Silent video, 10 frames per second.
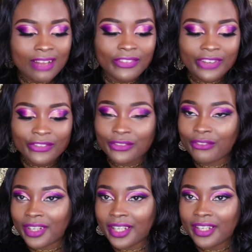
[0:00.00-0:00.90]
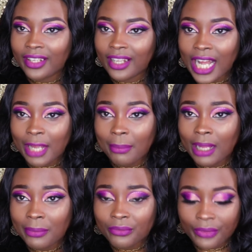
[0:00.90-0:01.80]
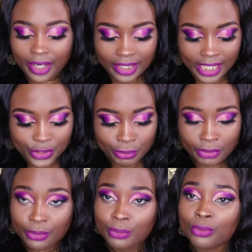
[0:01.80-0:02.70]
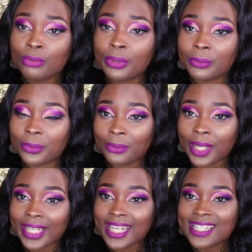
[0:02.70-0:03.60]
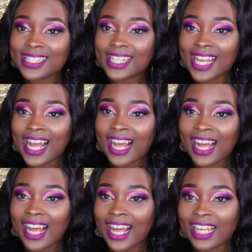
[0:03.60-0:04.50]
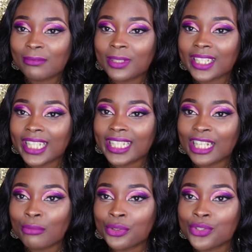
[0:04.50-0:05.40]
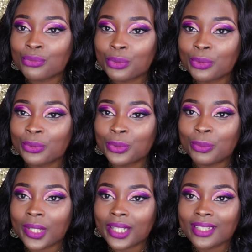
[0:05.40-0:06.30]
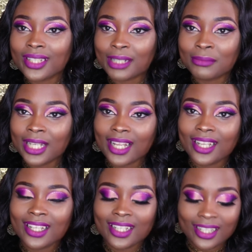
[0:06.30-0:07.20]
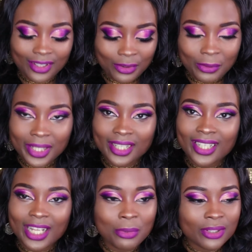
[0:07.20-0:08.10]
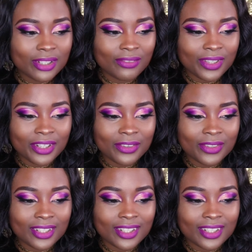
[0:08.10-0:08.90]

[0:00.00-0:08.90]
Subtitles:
favorite red, eye-popping red, yes, would be Ruby Woo. I guess I've been thinking I've been using Ruby Woo, but I'm not. Oh wait, and I uploaded a video